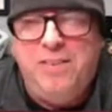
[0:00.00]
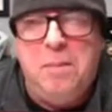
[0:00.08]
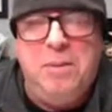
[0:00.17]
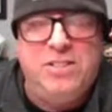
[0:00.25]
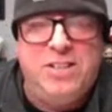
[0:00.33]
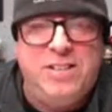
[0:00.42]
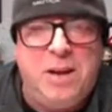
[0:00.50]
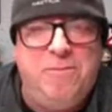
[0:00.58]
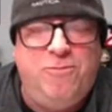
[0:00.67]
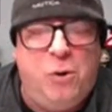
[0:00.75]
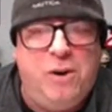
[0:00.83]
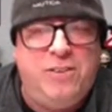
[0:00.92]
I must have sent him
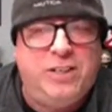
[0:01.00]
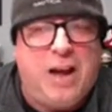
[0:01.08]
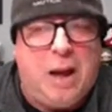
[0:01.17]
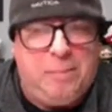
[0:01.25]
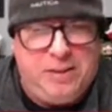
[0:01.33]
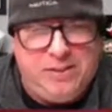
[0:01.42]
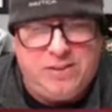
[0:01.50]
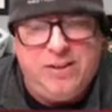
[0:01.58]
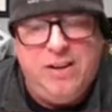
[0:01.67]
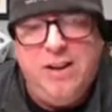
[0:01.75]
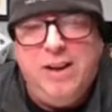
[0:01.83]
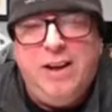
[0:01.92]
4 different copies
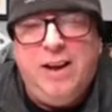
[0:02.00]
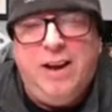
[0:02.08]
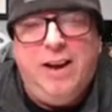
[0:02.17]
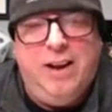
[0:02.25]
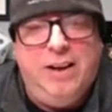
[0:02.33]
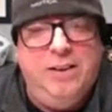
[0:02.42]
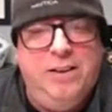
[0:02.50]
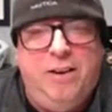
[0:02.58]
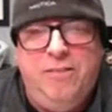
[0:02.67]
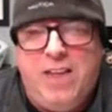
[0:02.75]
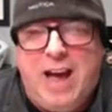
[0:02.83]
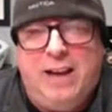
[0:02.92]

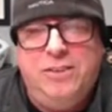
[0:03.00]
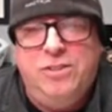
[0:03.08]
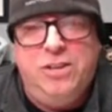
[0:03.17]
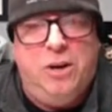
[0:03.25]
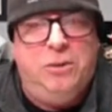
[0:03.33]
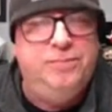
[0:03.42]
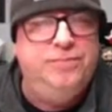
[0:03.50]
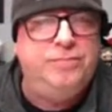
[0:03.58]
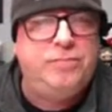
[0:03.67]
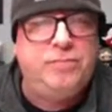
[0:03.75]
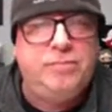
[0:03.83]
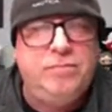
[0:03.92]
of that. So
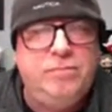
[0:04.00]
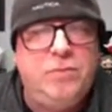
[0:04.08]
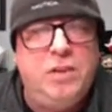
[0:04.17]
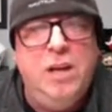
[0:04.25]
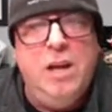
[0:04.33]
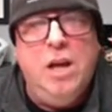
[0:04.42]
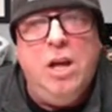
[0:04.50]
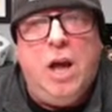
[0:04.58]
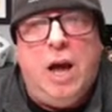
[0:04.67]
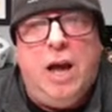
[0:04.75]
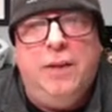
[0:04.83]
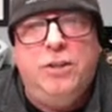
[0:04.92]

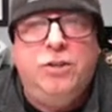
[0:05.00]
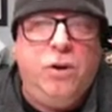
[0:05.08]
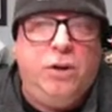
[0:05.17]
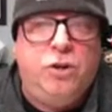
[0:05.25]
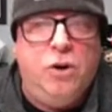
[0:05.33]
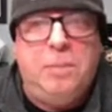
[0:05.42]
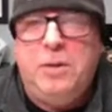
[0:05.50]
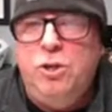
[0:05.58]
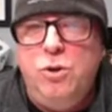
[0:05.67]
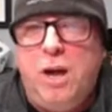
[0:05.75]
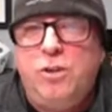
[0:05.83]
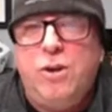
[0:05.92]
the corrupted
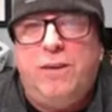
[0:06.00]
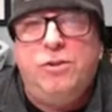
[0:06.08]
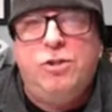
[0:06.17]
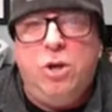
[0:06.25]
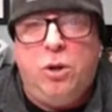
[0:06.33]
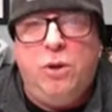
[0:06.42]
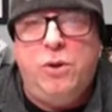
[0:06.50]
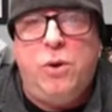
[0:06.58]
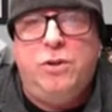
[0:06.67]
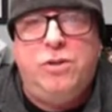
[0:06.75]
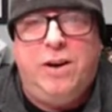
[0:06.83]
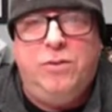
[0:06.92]
do not travel solo. They
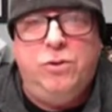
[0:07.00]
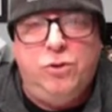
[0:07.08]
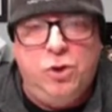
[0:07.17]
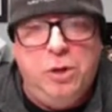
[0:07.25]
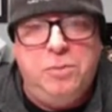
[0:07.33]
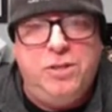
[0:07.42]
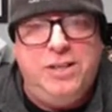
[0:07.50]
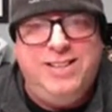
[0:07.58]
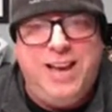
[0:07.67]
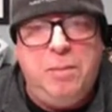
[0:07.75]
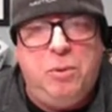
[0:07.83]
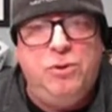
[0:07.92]
only travel in groups. See
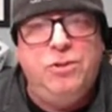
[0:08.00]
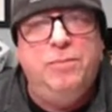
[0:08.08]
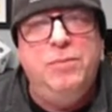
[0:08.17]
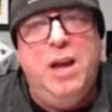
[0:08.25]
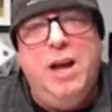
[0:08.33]
tables.